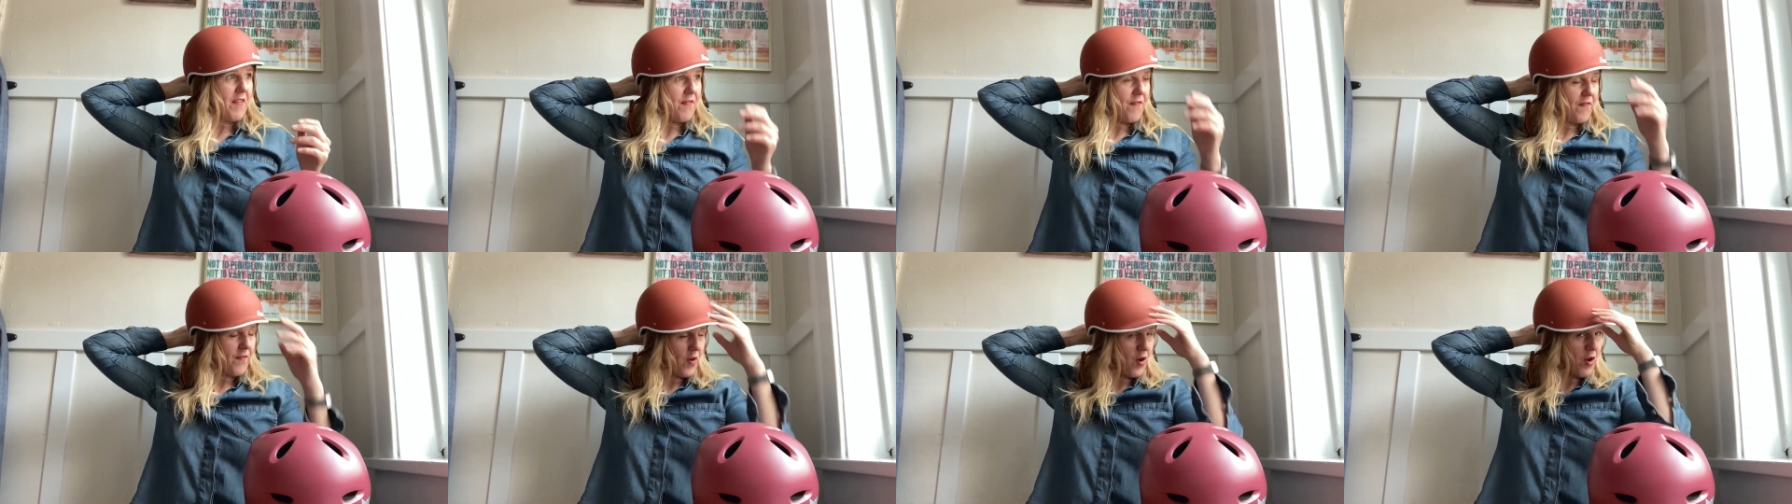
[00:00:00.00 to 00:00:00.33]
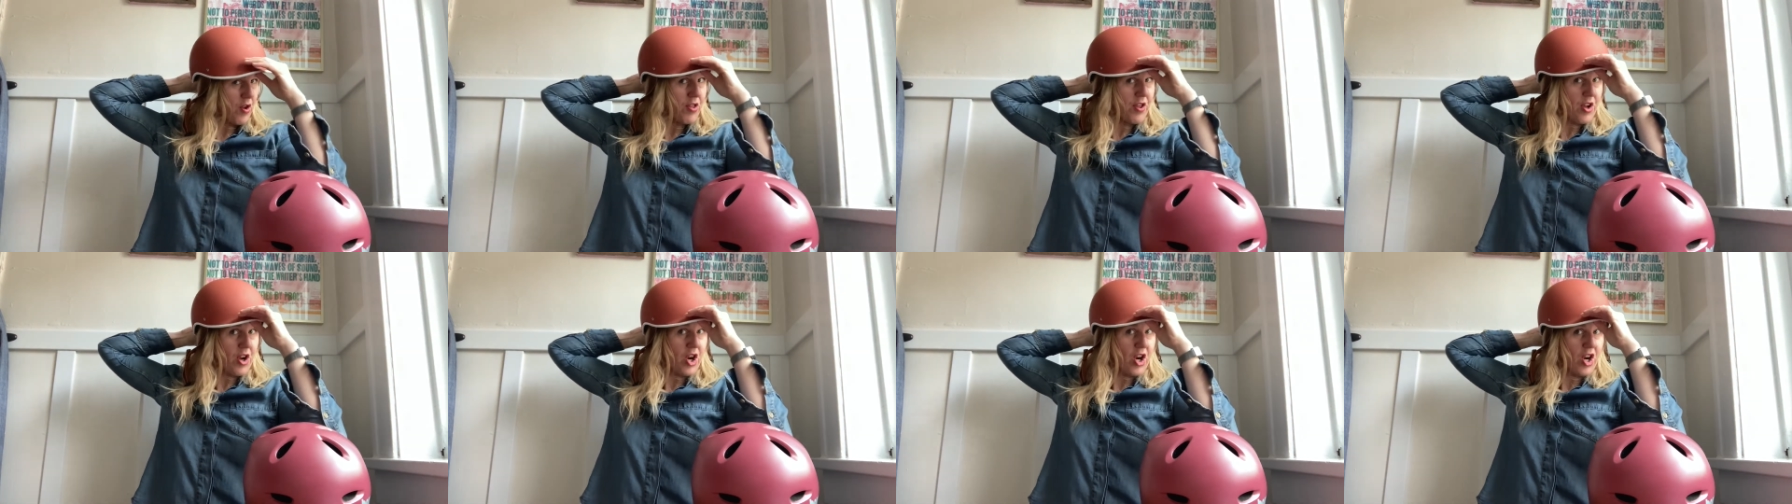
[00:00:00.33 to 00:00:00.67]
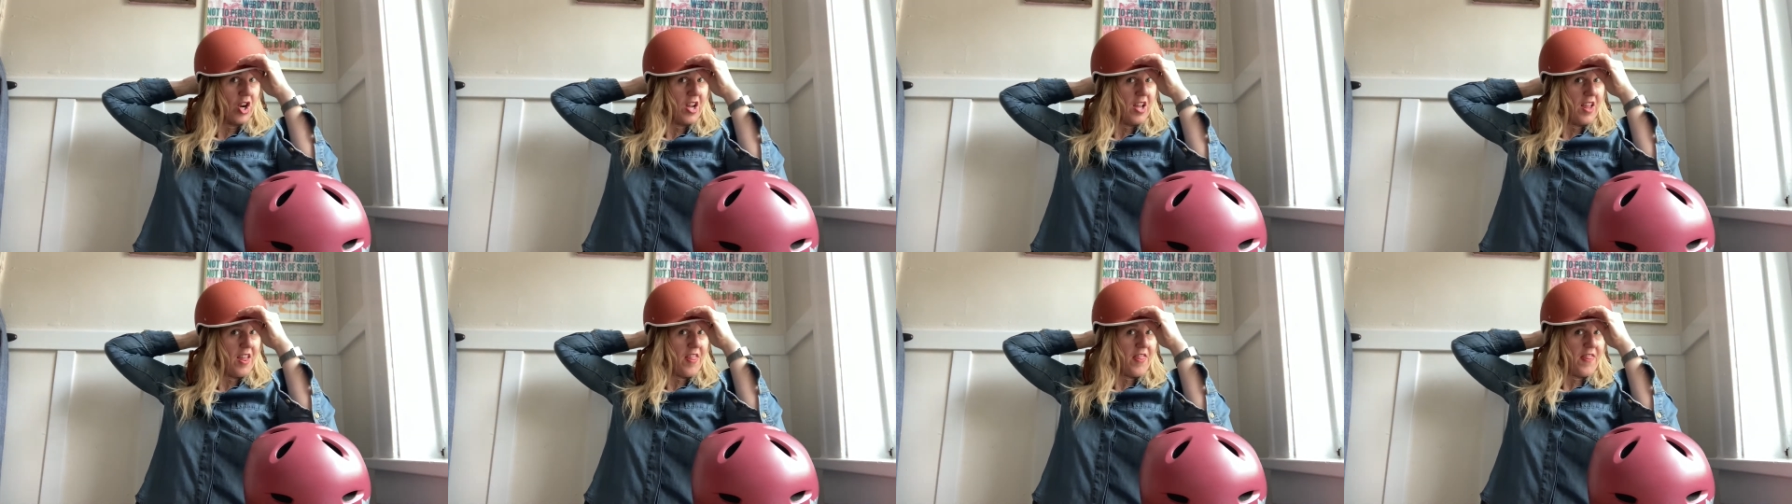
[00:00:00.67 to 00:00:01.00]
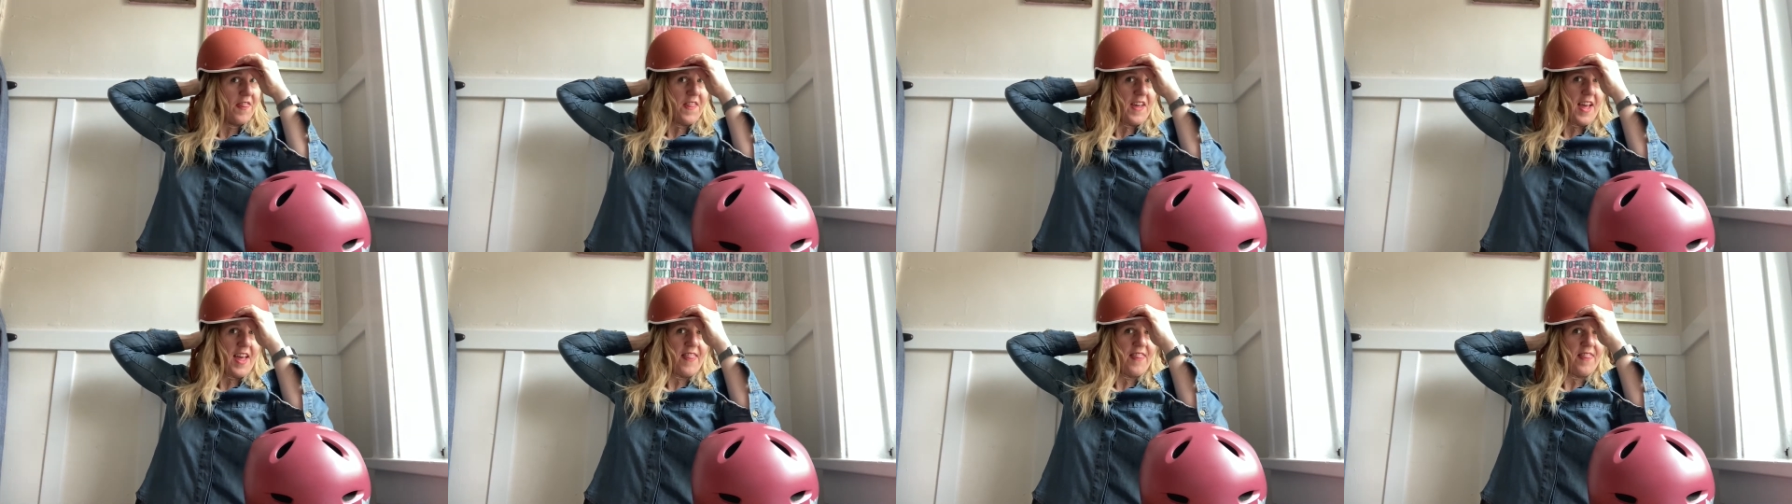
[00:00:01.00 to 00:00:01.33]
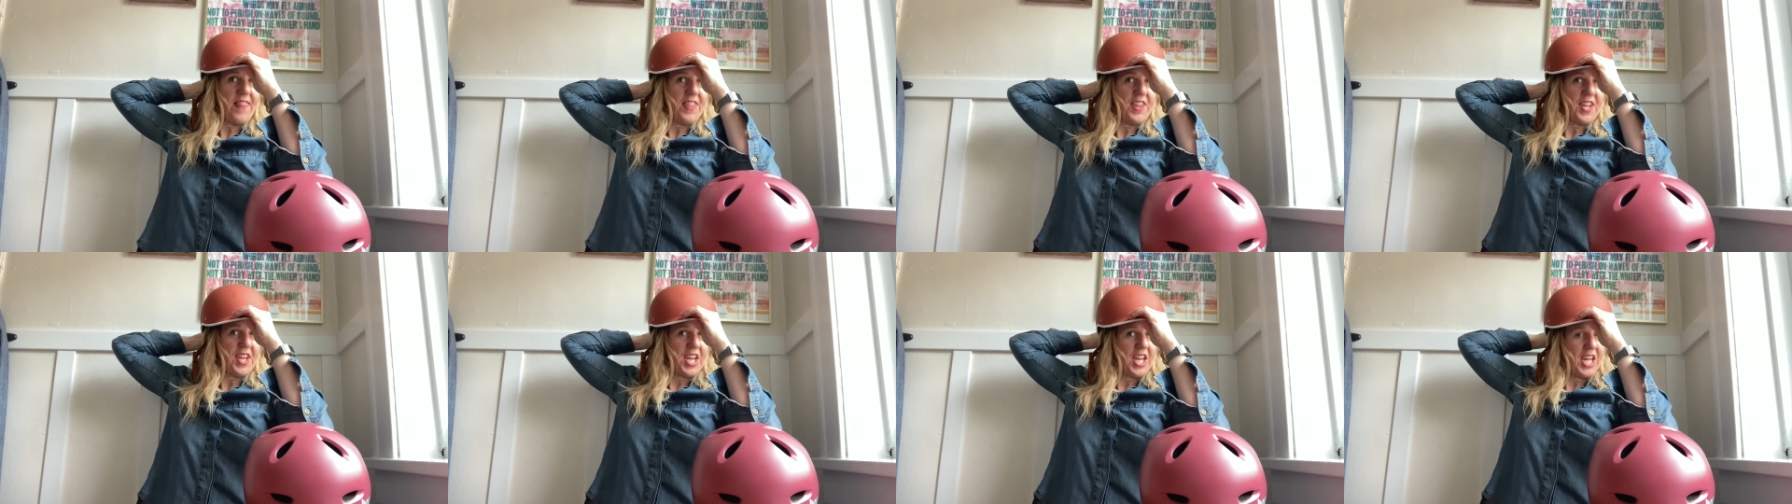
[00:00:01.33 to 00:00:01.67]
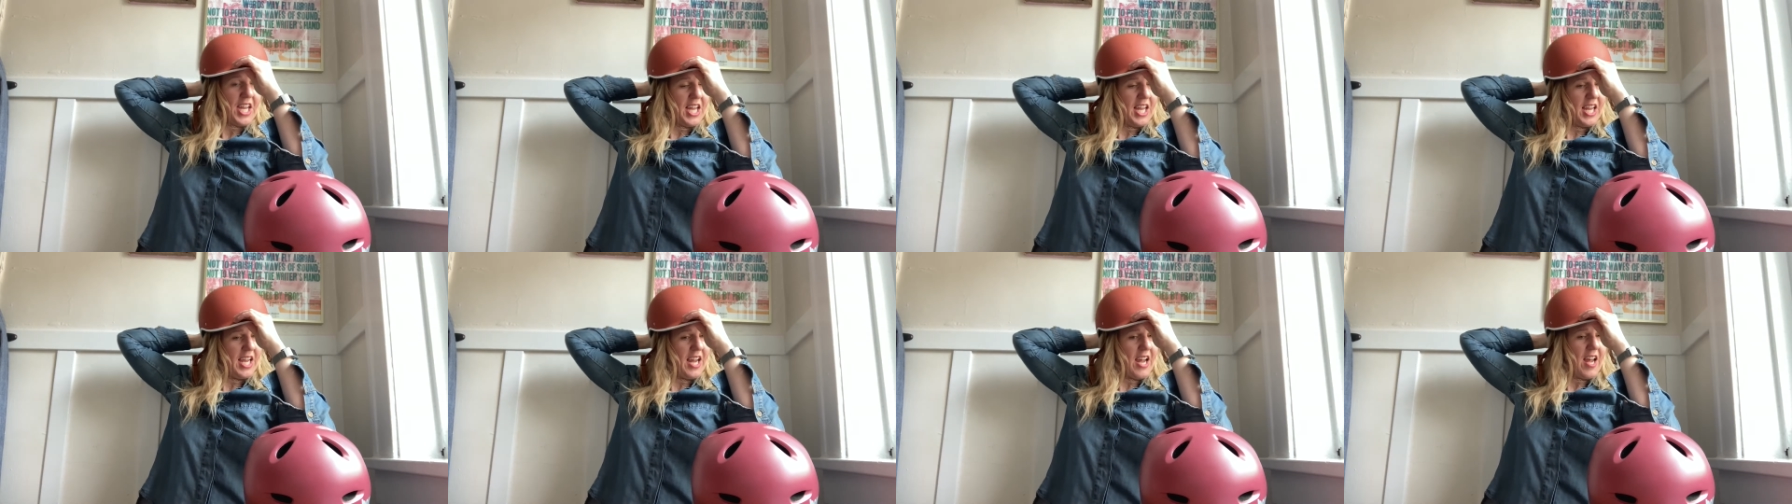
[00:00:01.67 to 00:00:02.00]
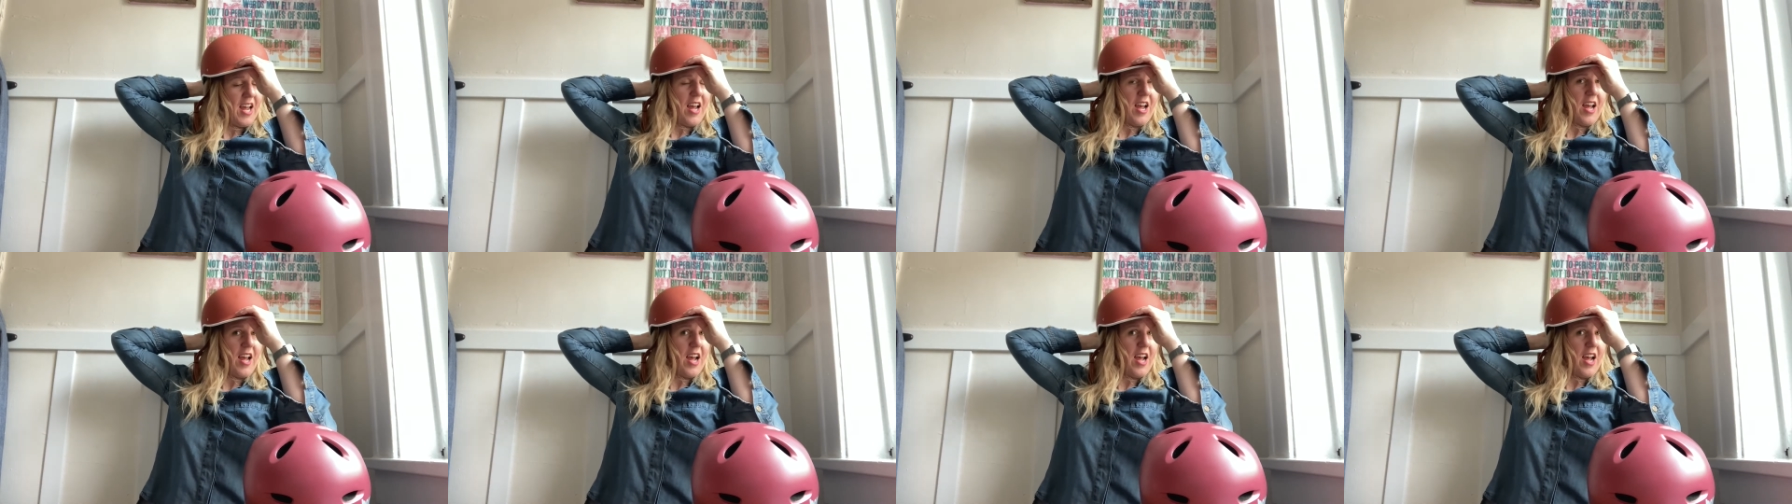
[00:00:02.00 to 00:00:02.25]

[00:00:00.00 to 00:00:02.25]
further than the